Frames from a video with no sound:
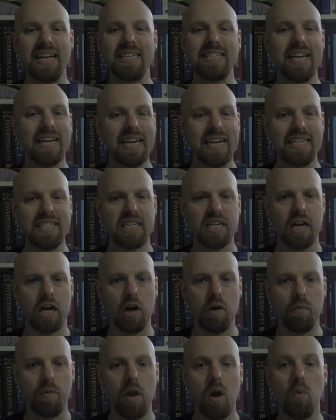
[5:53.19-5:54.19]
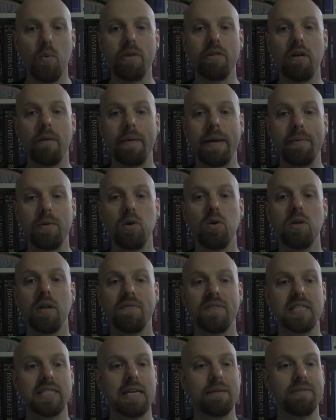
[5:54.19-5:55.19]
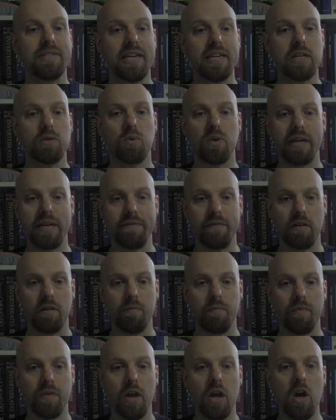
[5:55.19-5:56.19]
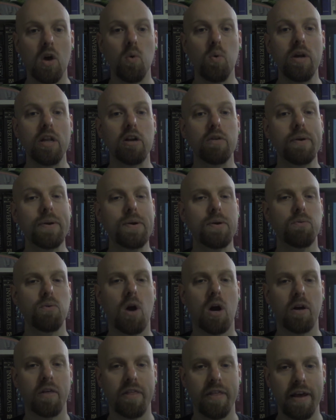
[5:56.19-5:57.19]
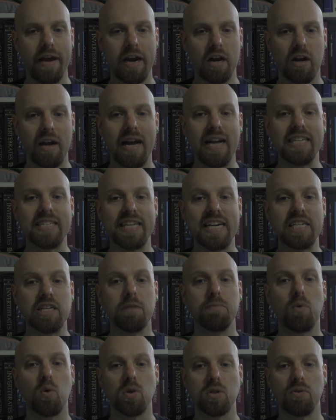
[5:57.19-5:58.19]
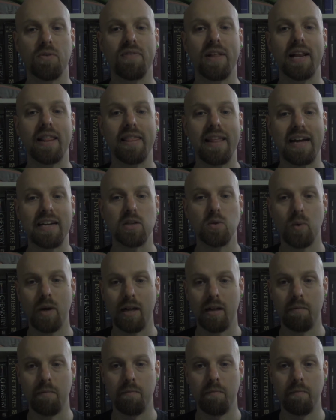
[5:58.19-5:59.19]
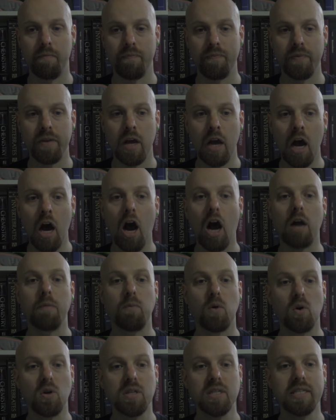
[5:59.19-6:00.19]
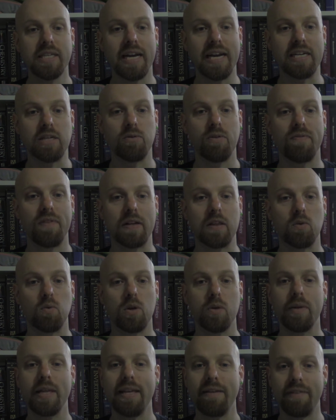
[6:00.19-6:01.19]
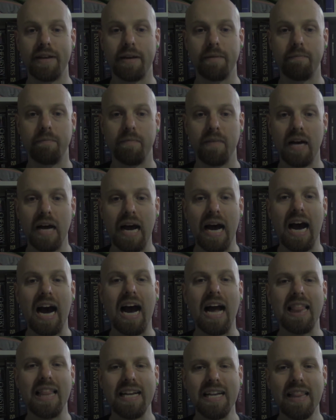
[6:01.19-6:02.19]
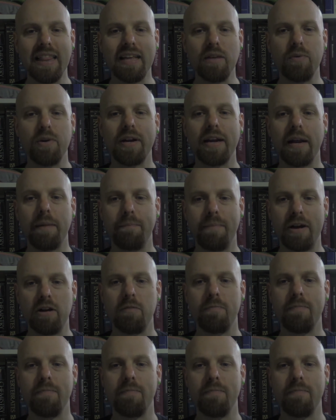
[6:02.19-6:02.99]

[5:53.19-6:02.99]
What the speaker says: Decades ago, we thought people who loved the same gender were evil. We learned we were wrong there, and changed our morals to reflect that as well. Our morals change to reflect the world we live in. I like to think we are getting better